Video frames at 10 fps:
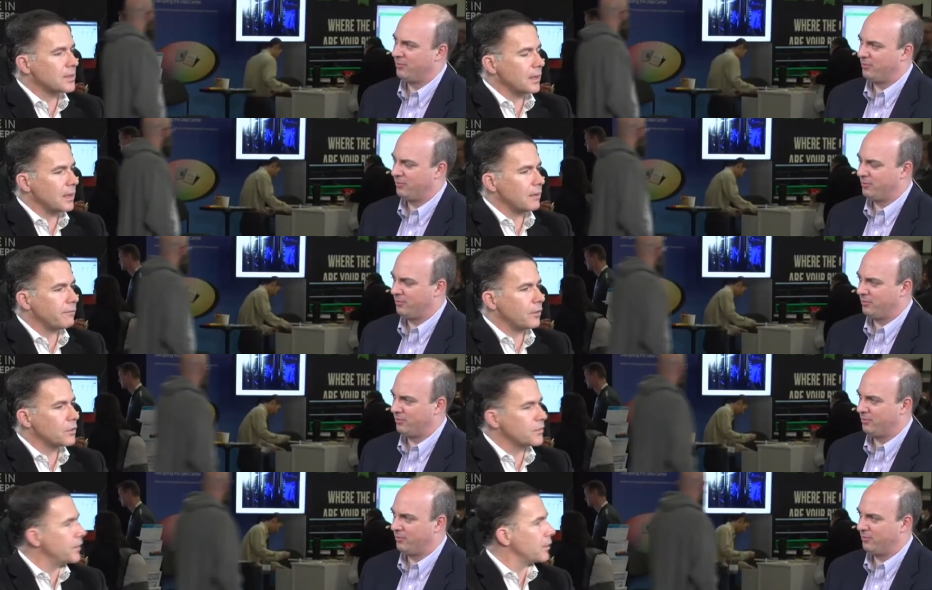Speaker 1: is
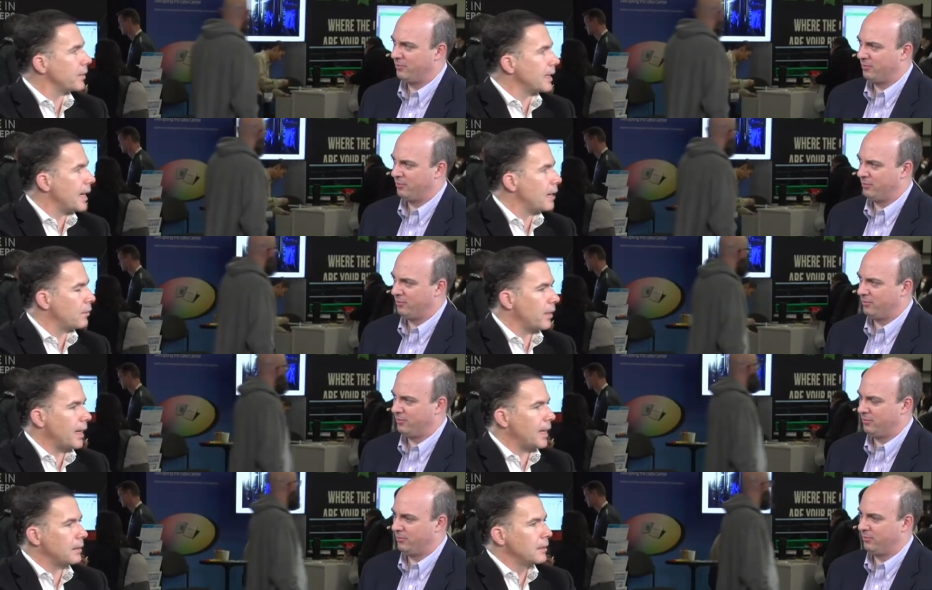uh, folks figuring
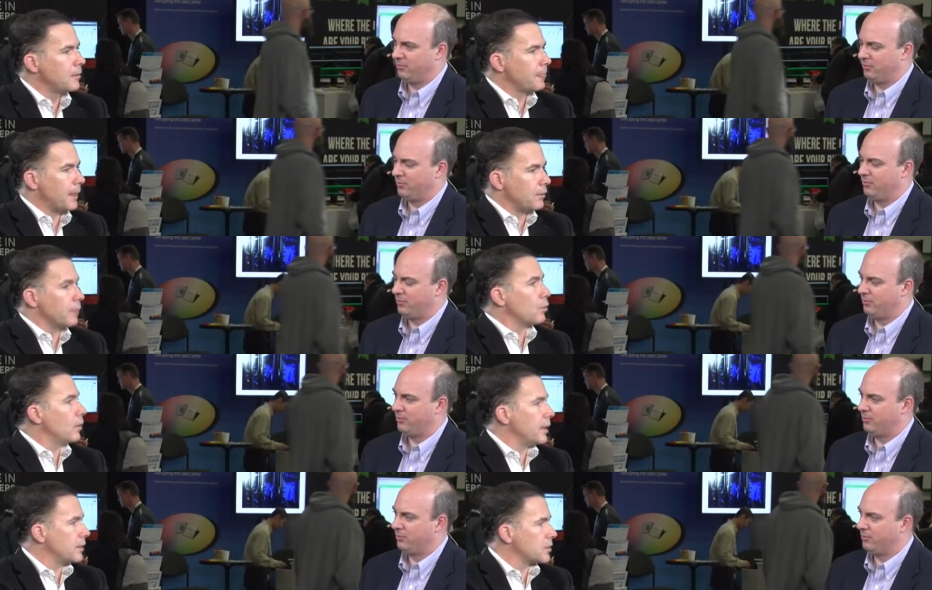out that you know,
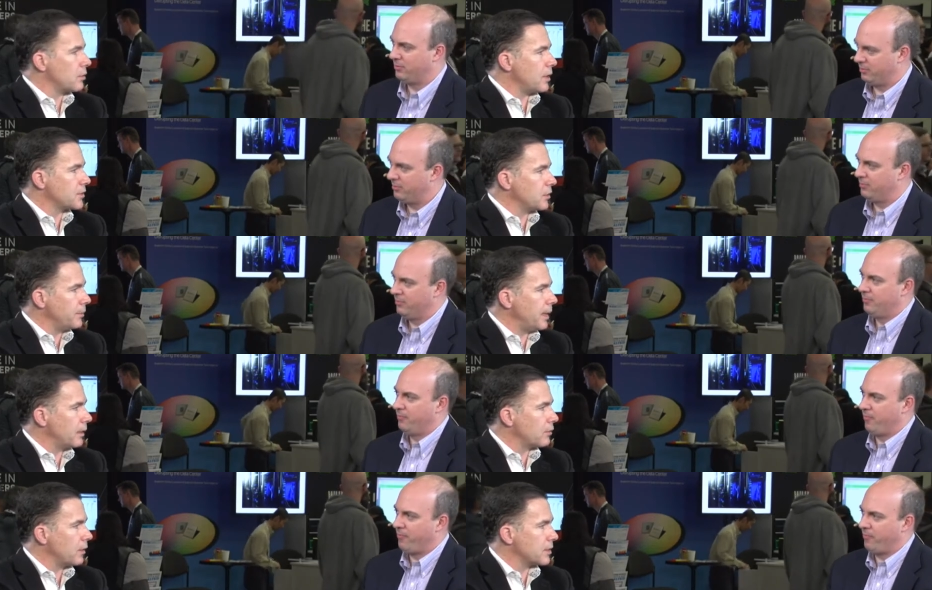number one, it's
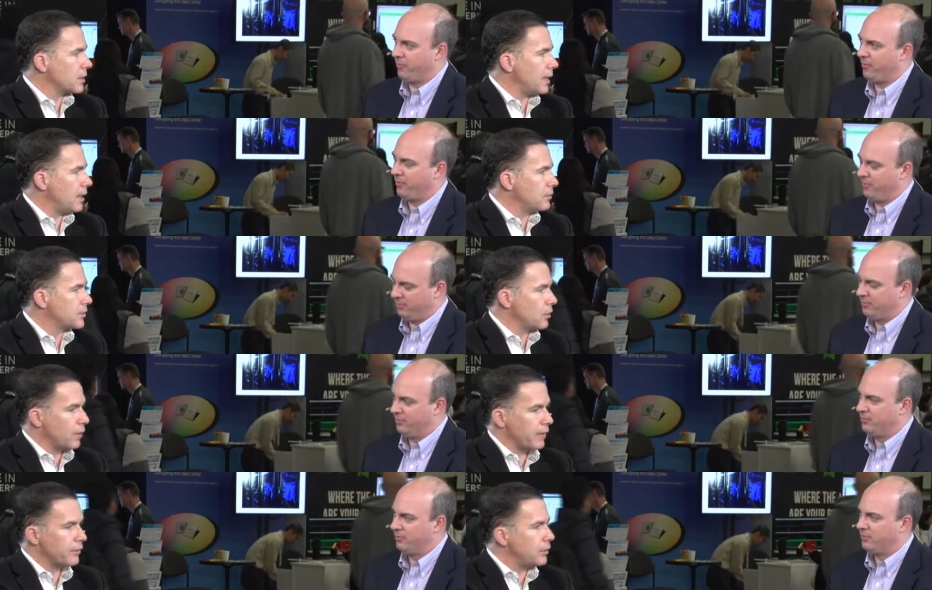cross-domain and
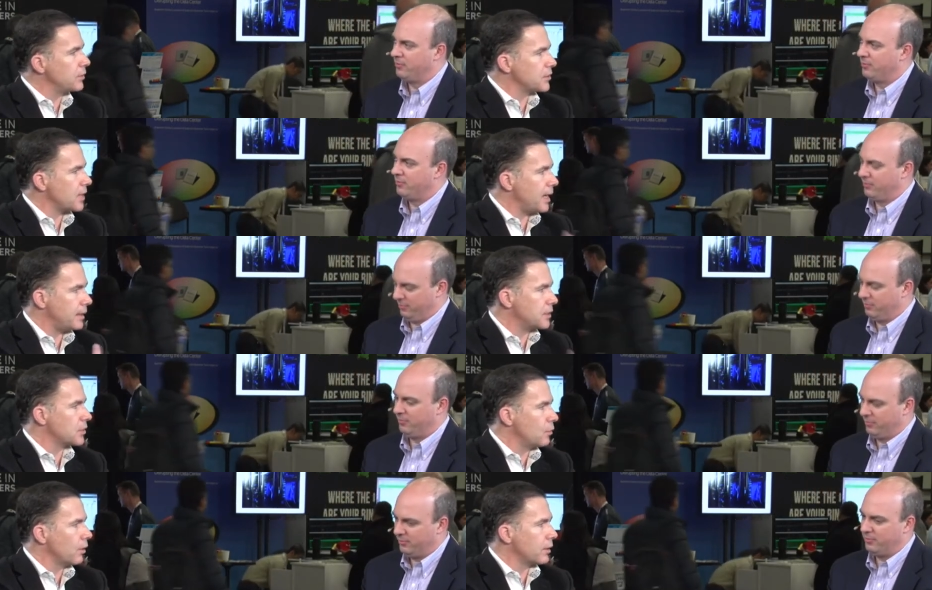cross-cloud. So whatever you
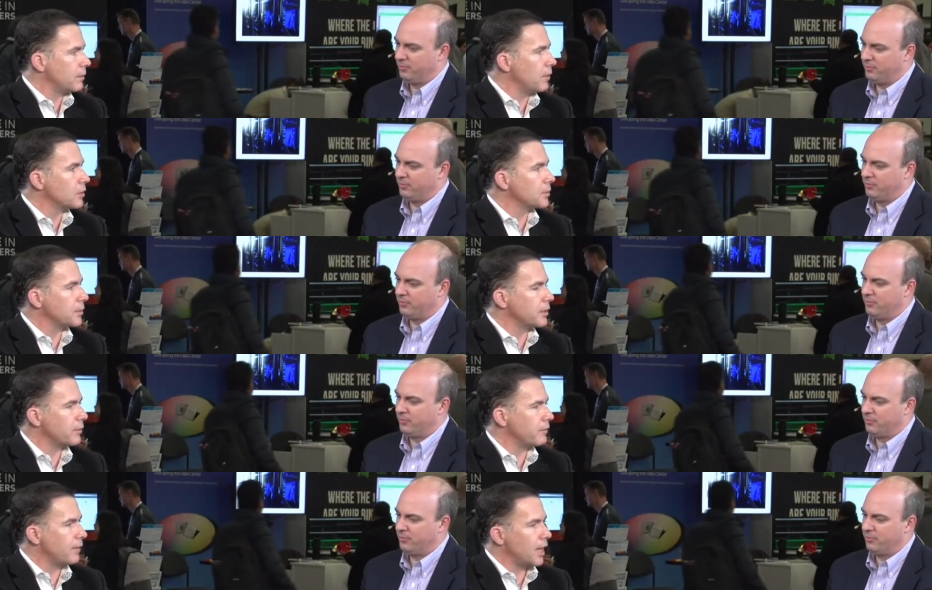design needs to work in
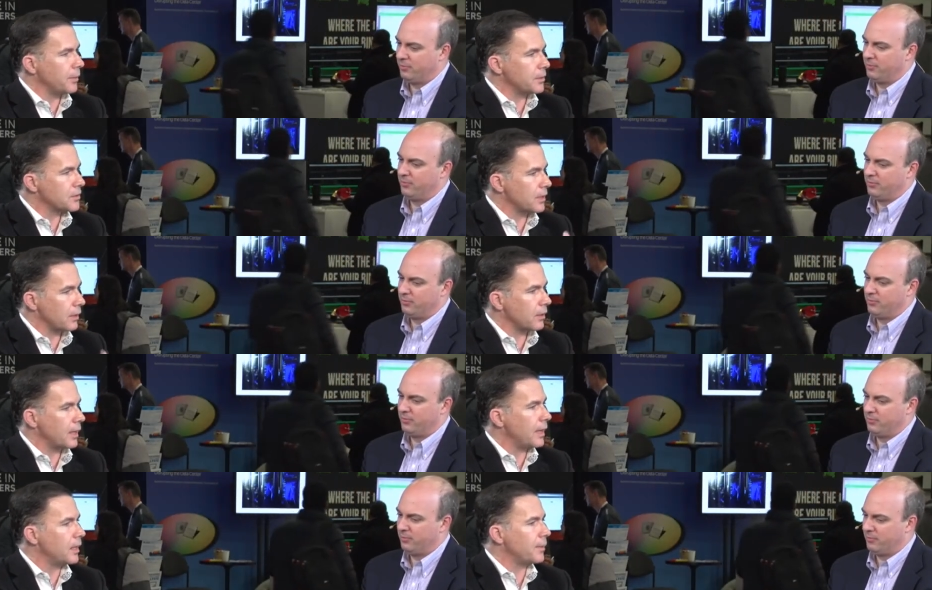multiple different environments
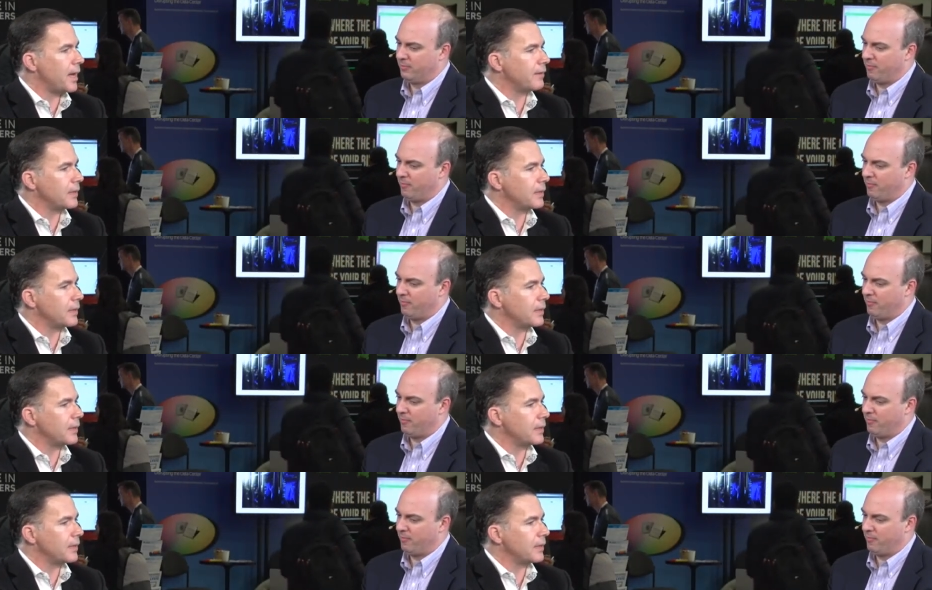that are going to end